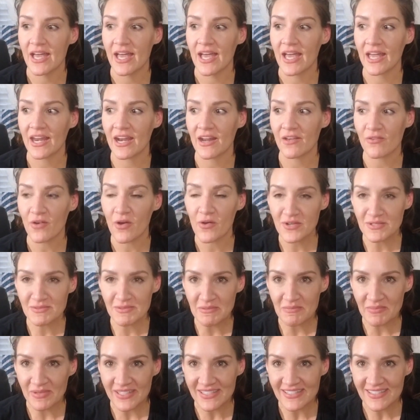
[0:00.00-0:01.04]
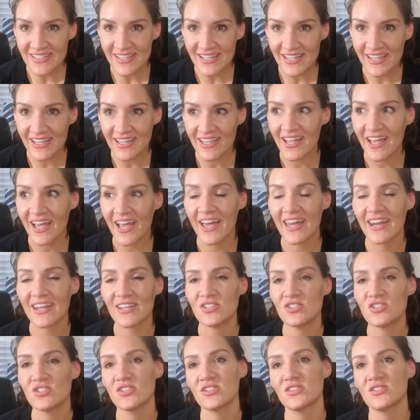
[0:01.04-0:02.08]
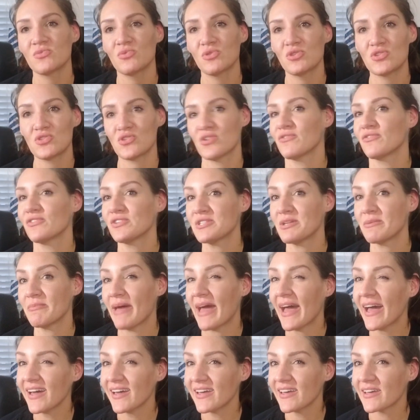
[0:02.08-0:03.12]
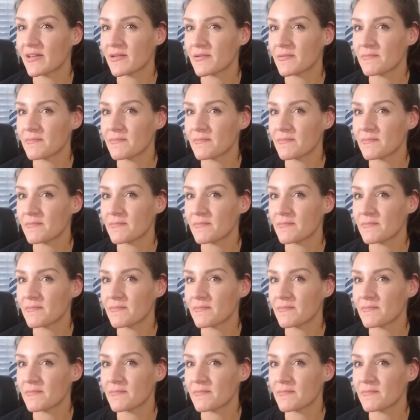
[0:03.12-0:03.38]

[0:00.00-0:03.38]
And I've always been PC, and I just switched over to Mac.